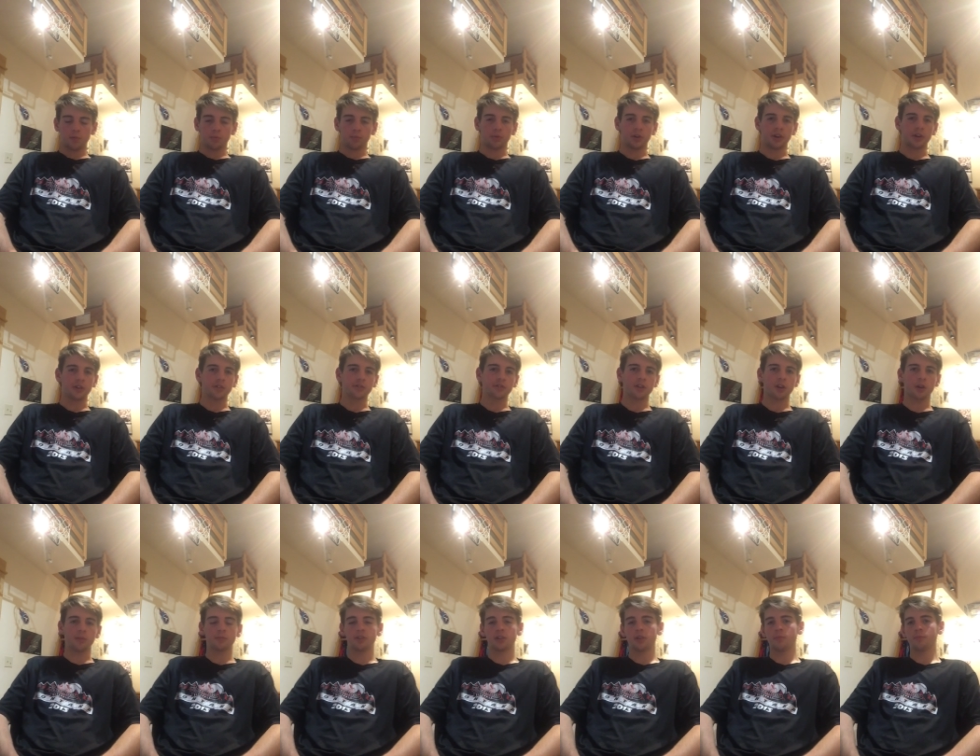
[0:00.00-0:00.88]
Players
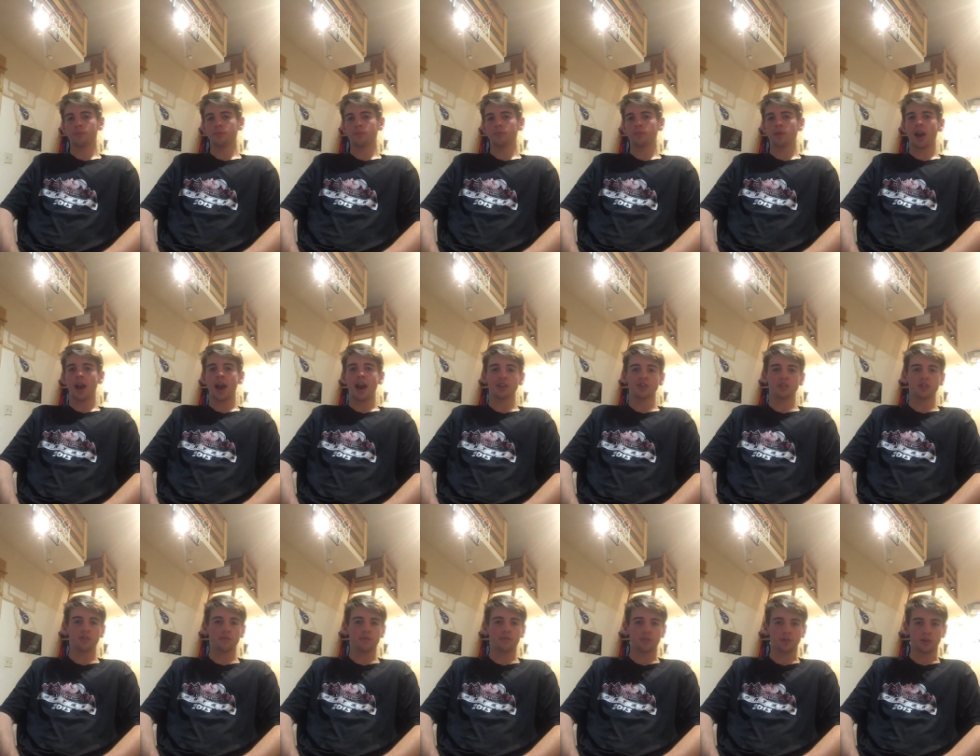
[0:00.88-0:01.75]
come to them
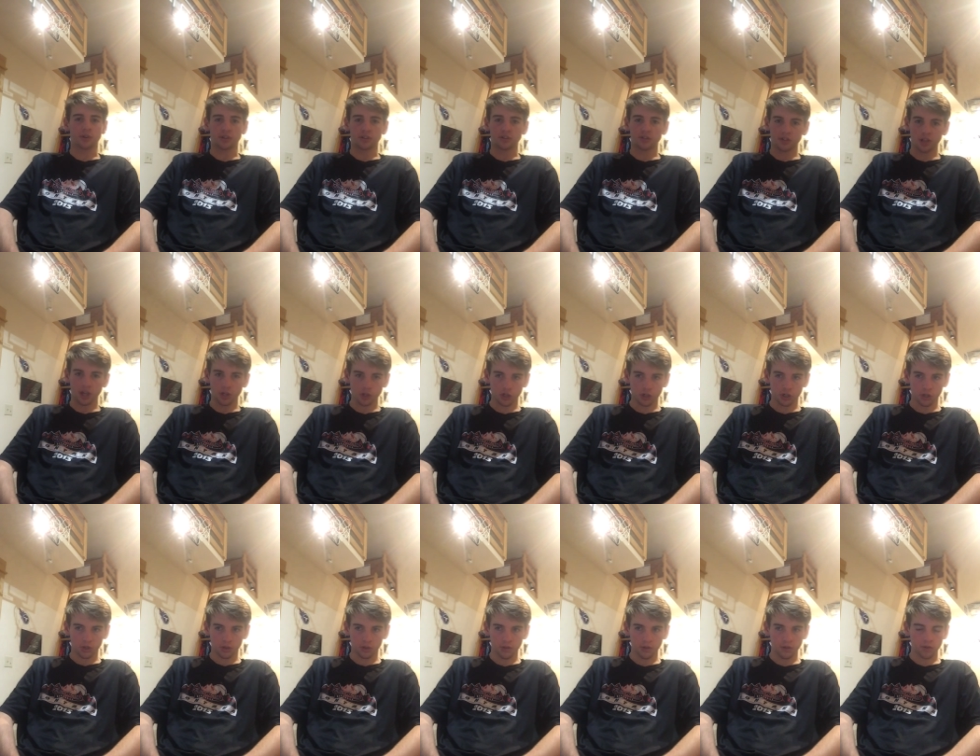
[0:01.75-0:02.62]
asking for an
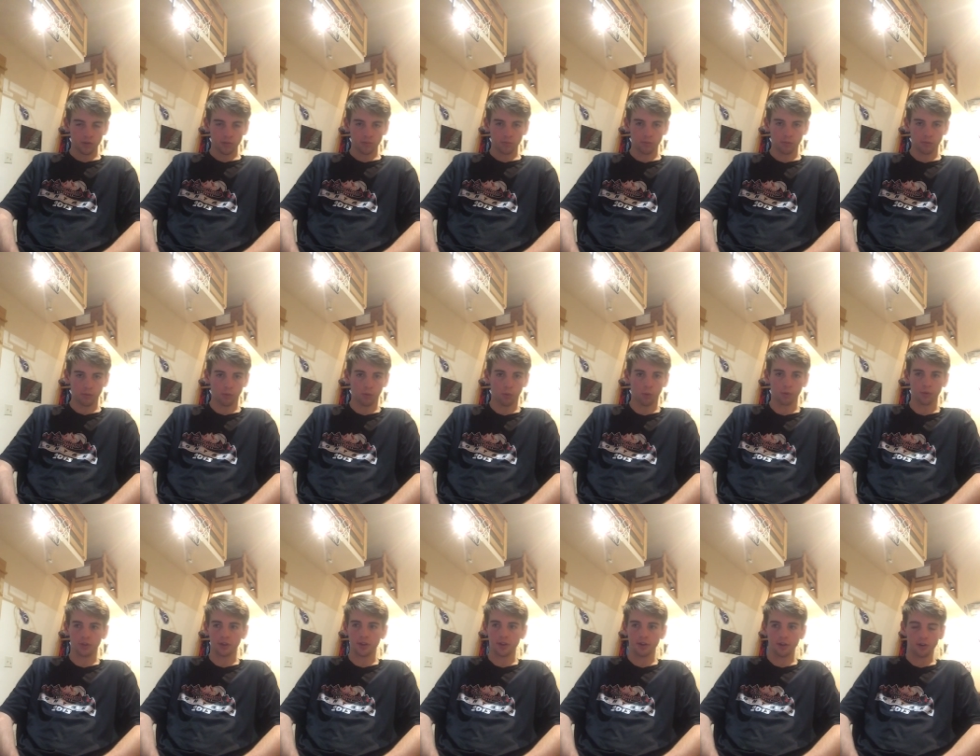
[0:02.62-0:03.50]
extension
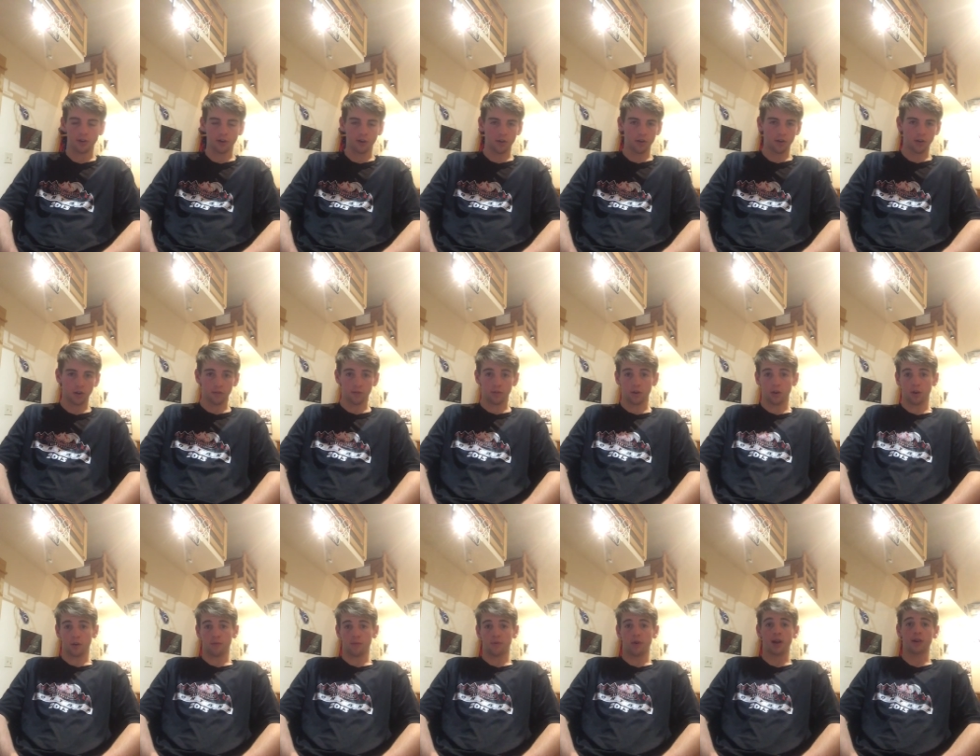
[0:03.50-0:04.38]
before the year of
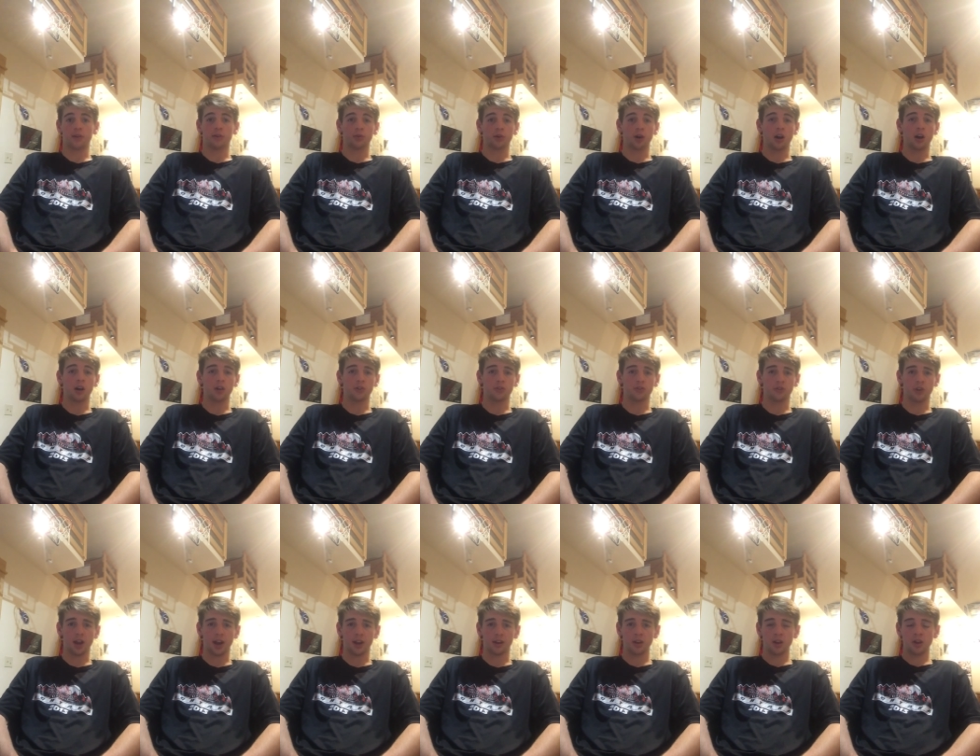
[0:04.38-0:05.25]
their final
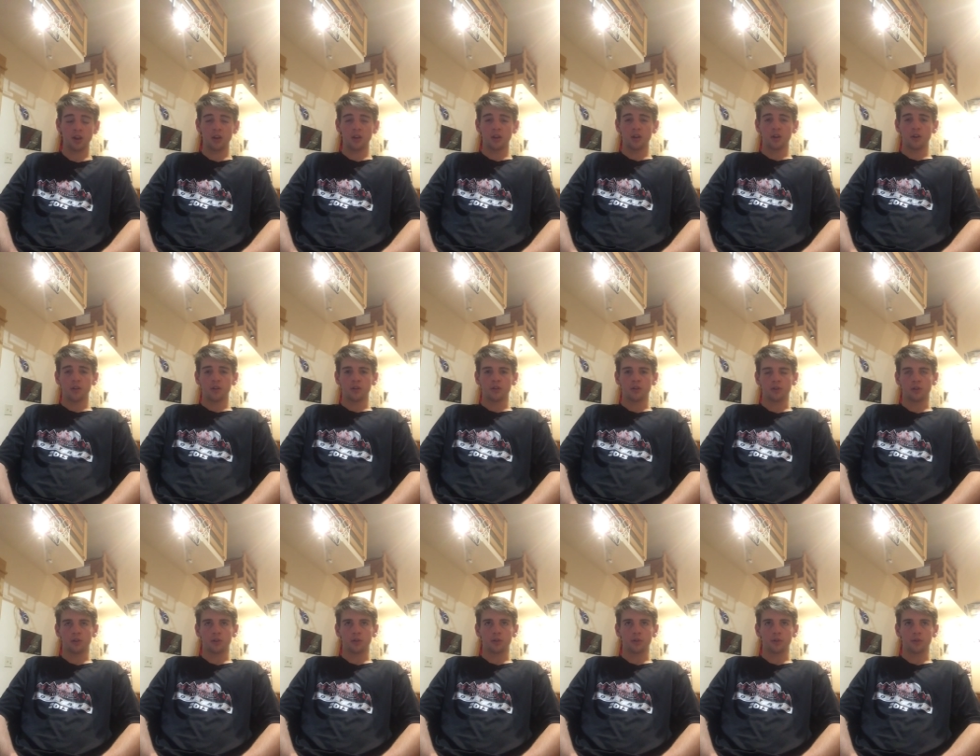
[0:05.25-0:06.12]
contract,
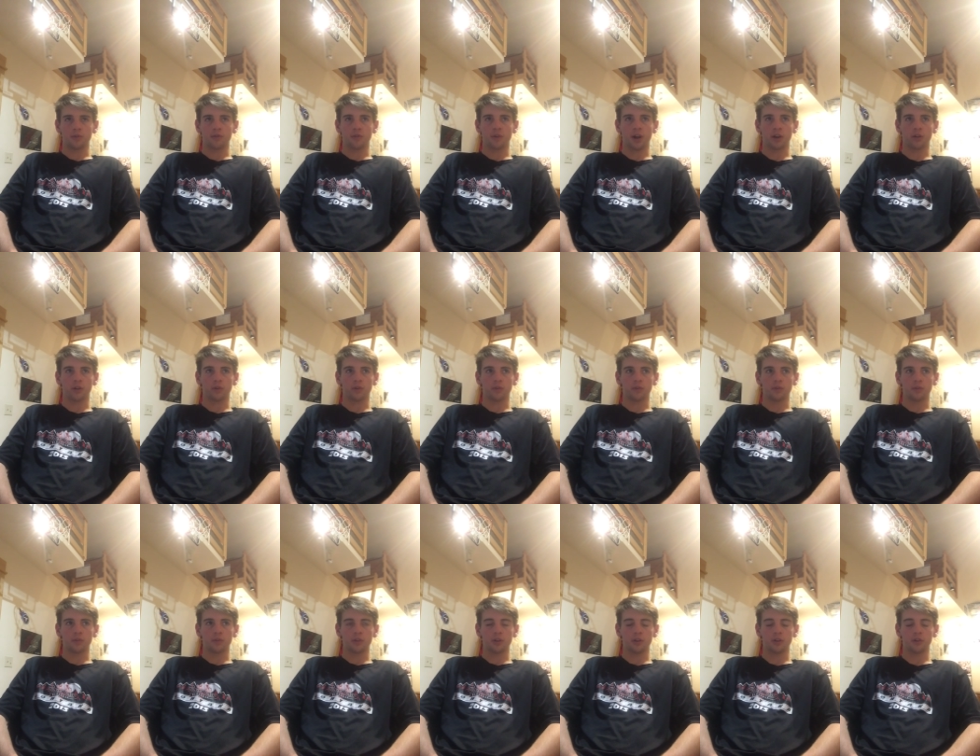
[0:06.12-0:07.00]
their final
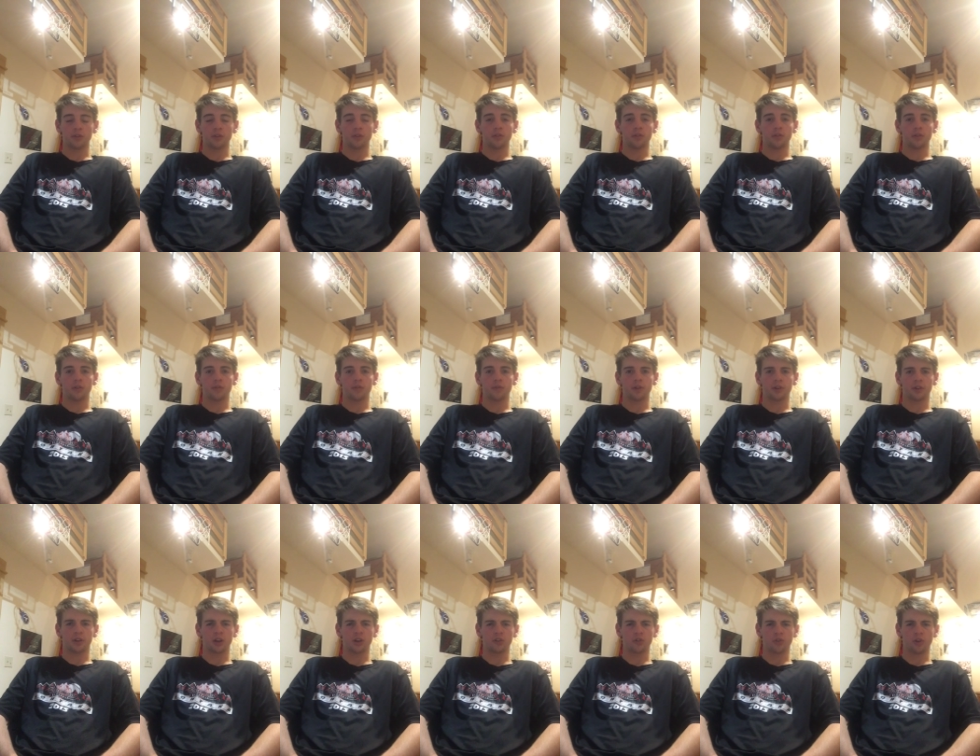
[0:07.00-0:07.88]
year of their
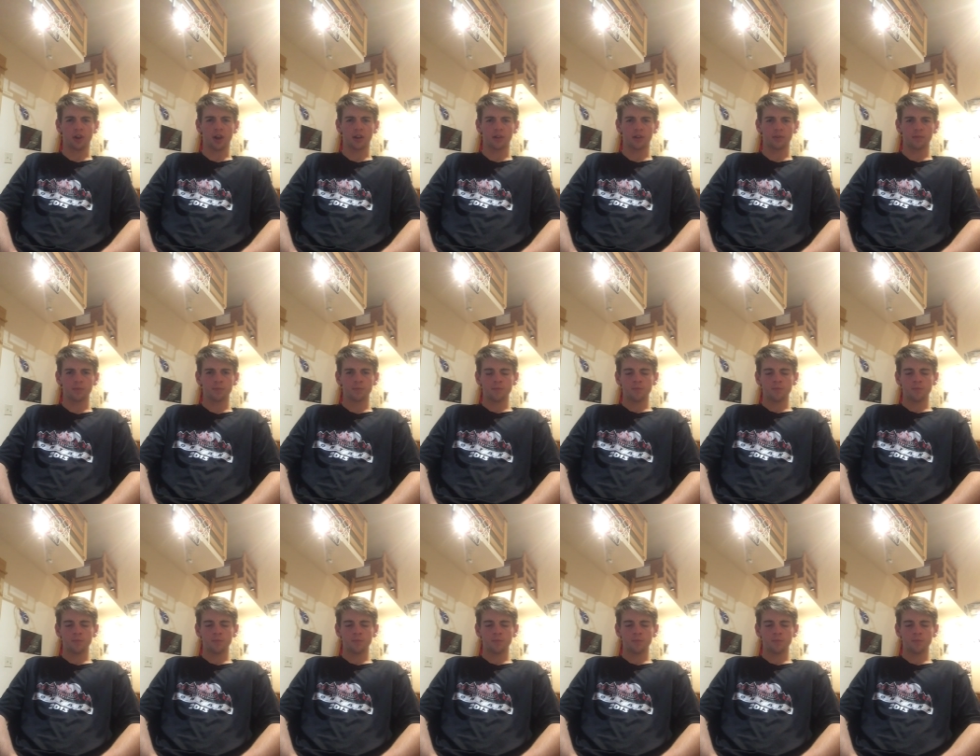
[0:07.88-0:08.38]
contract.